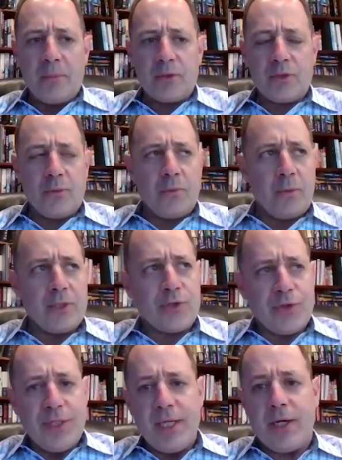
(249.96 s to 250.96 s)
So when
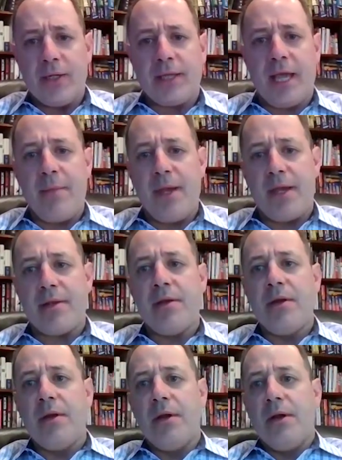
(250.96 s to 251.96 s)
Trinity Hunt came
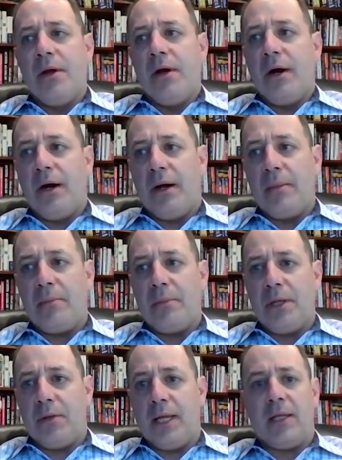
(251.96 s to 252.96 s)
in,
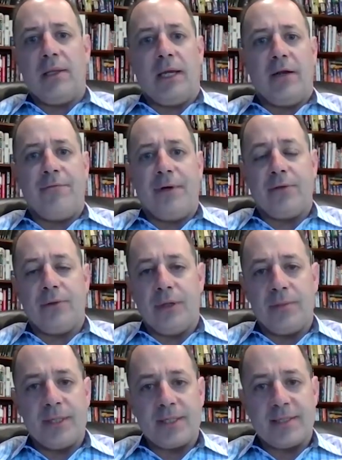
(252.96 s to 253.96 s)
like a lot of
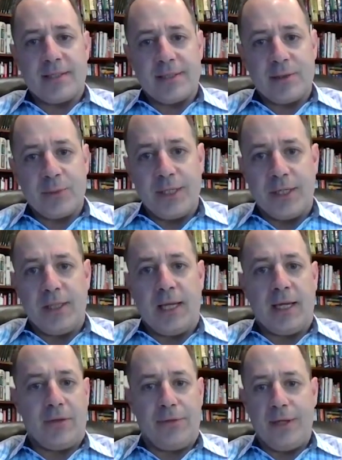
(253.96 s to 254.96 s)
founder-led businesses, we did a
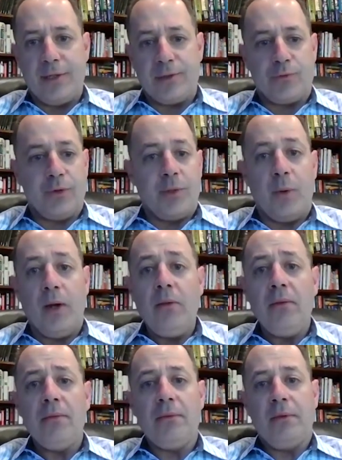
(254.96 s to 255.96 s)
lot of things really
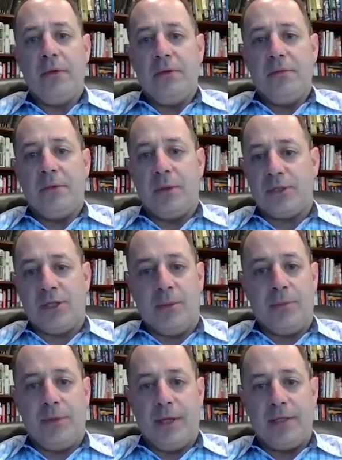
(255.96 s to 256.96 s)
well. There were
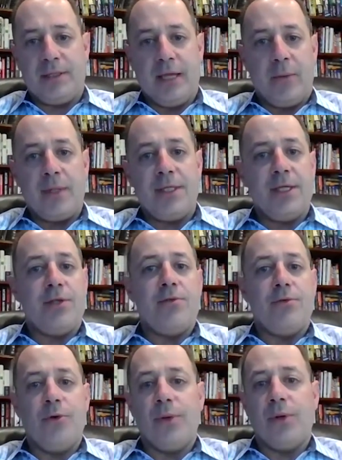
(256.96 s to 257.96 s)
some things that we
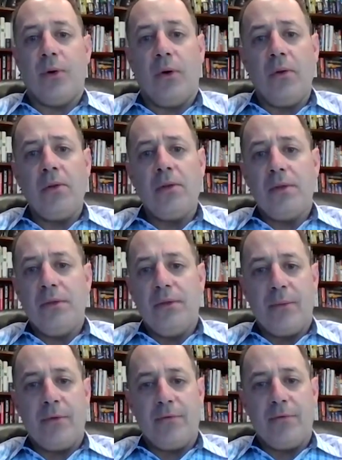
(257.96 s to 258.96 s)
didn't do at all
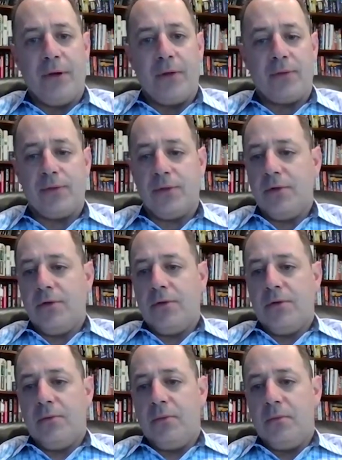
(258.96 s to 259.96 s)
that we felt,
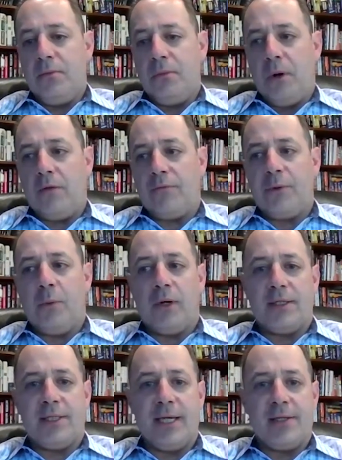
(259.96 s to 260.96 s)
well, if we
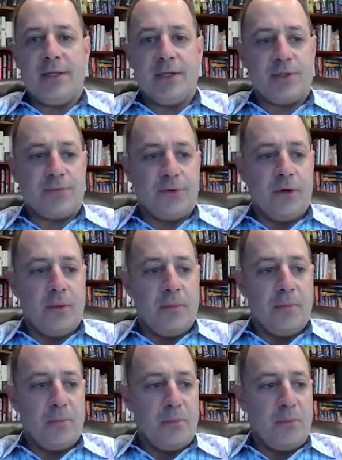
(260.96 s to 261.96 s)
want to take this
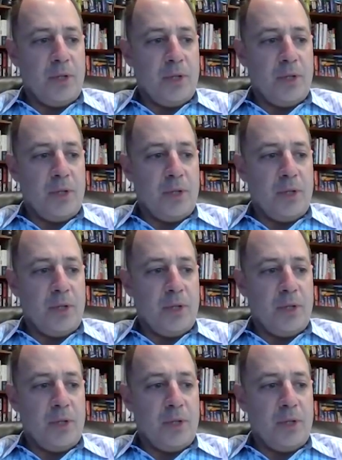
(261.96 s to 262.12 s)
from,